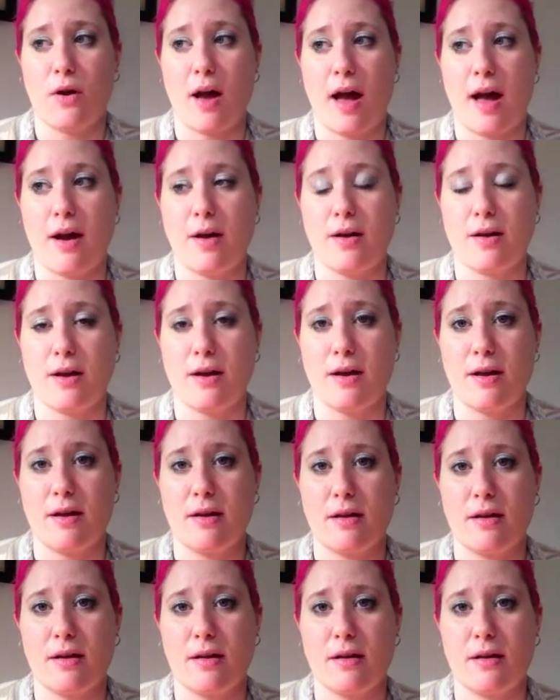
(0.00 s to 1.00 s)

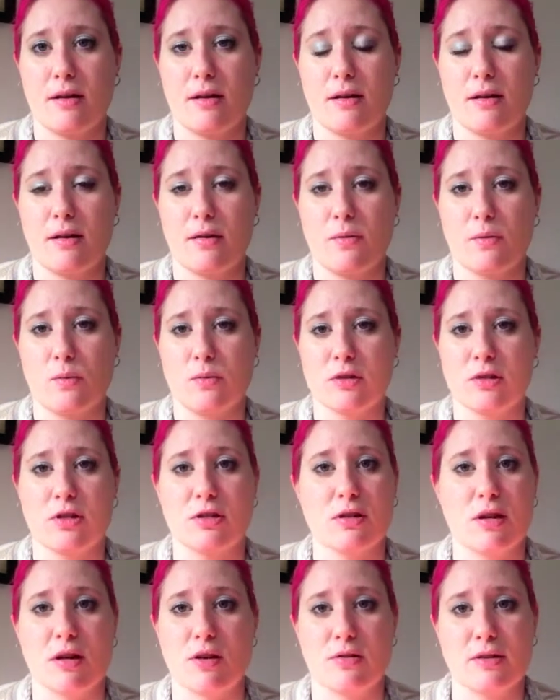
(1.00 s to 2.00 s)
I was
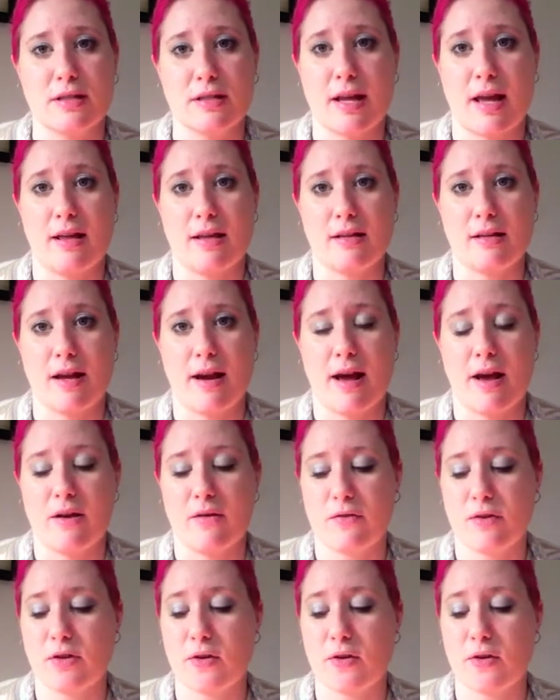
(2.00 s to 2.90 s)
just going to use a skeleton out of.